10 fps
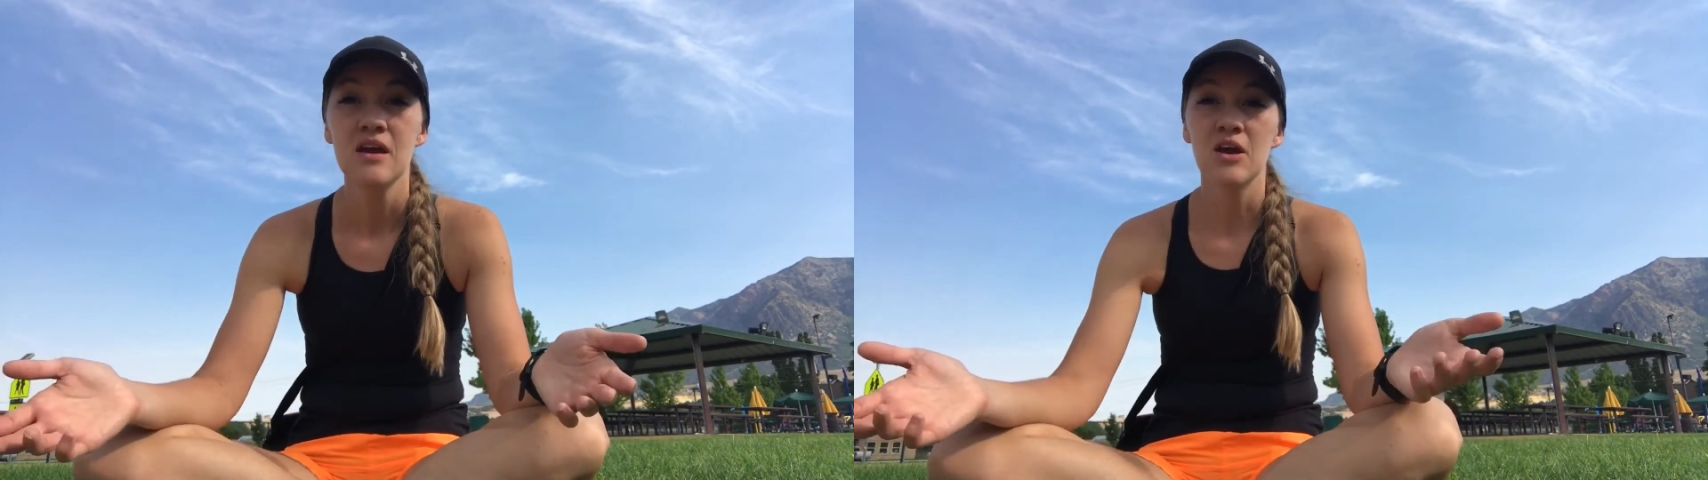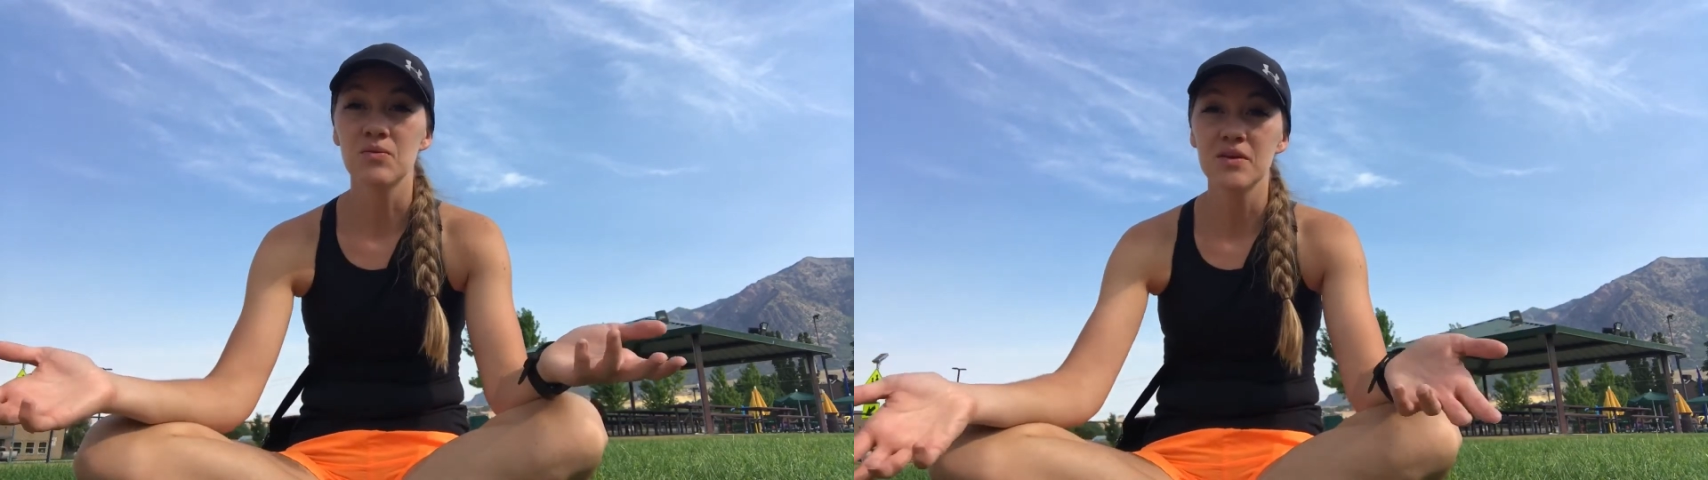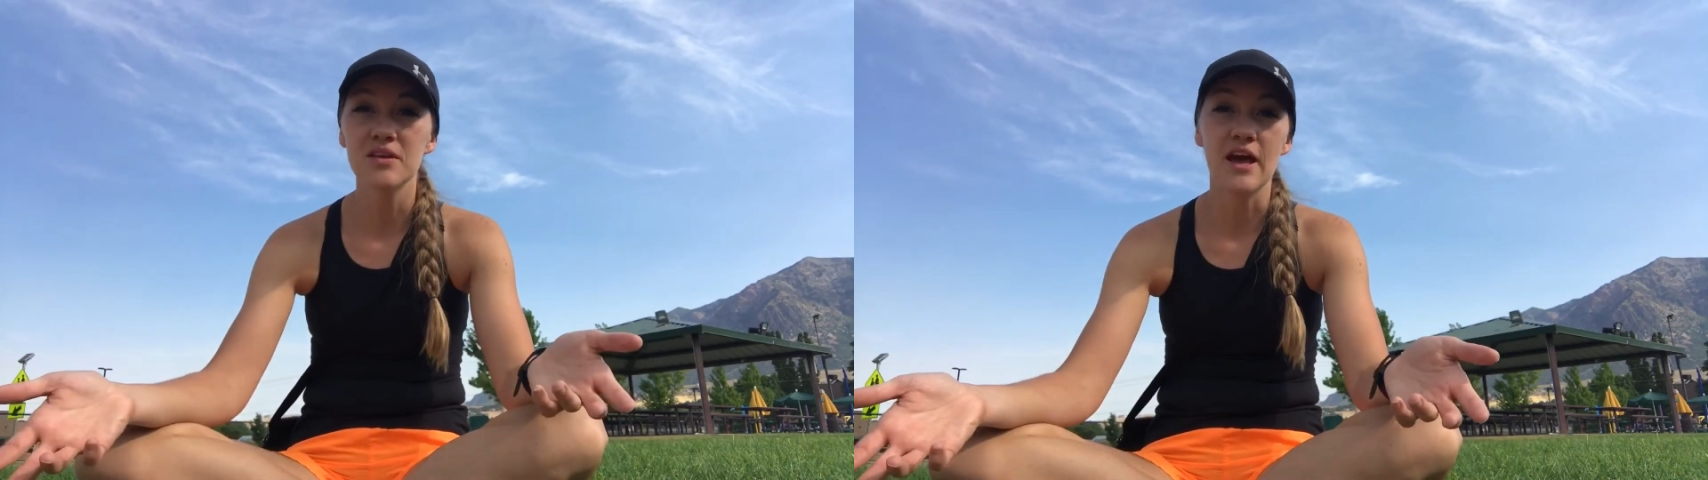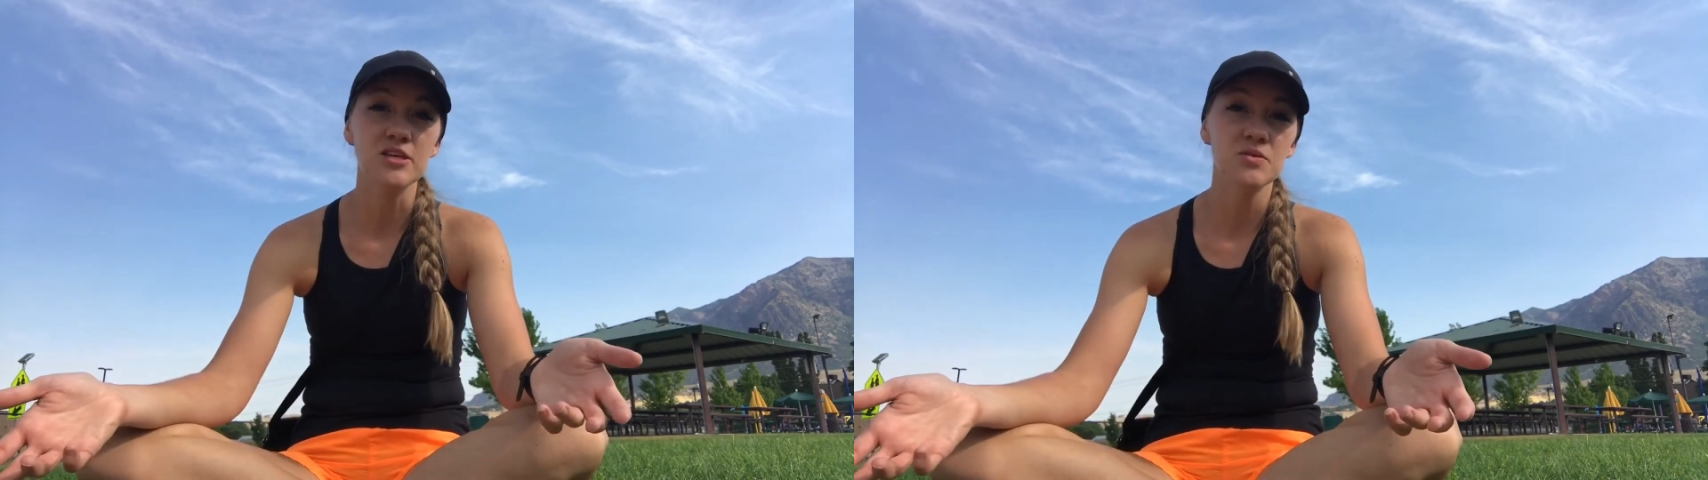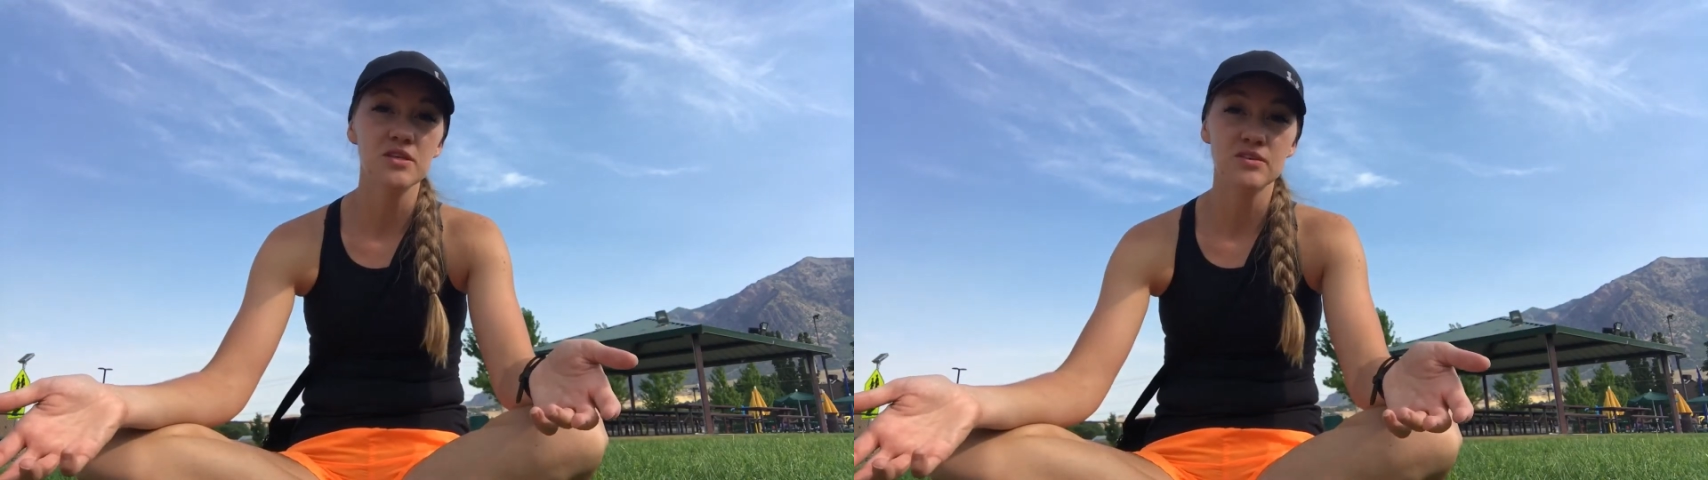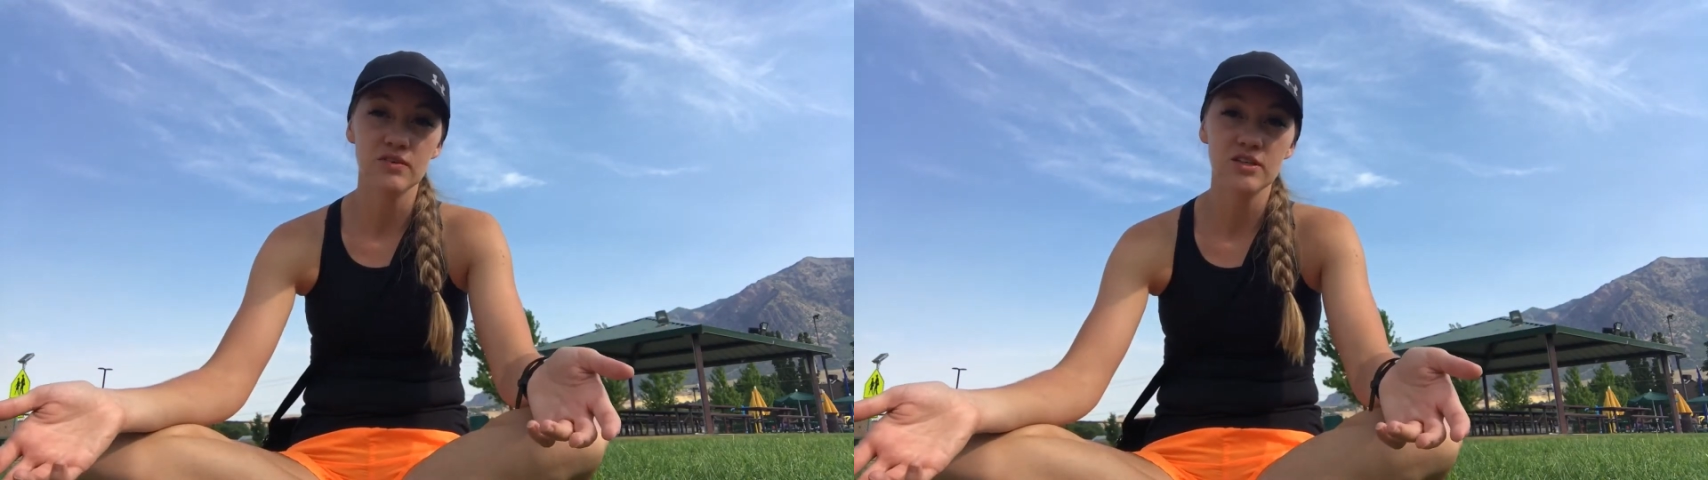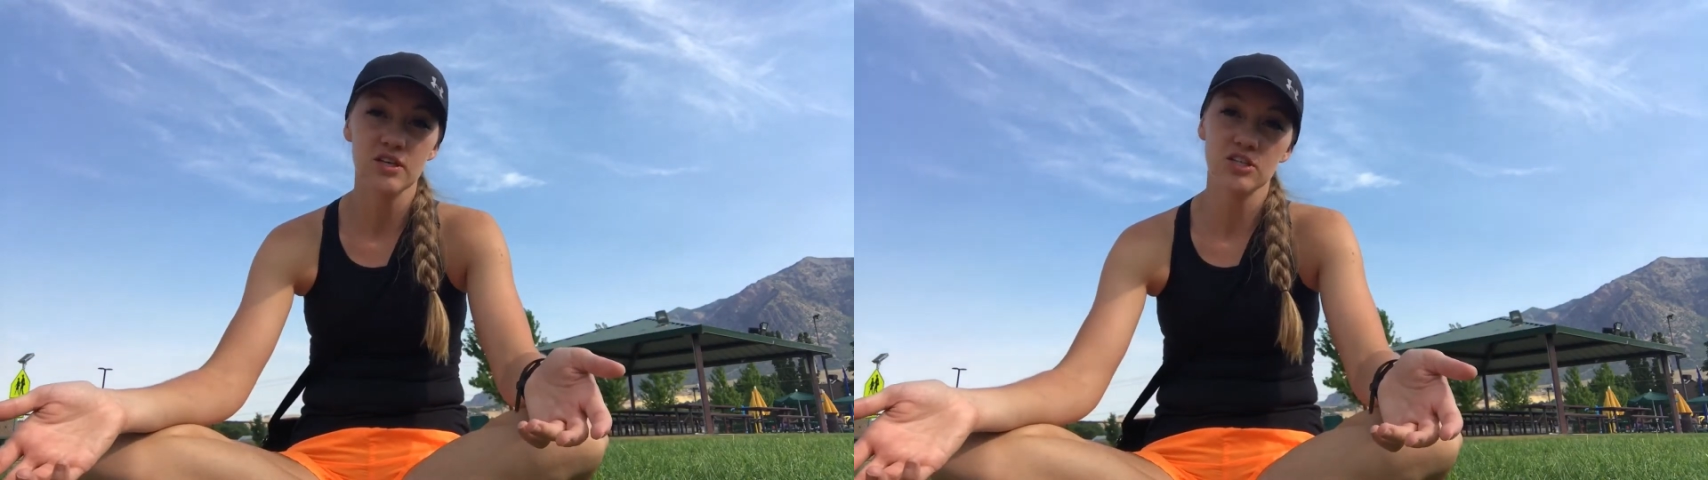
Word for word: And really that's what these fitness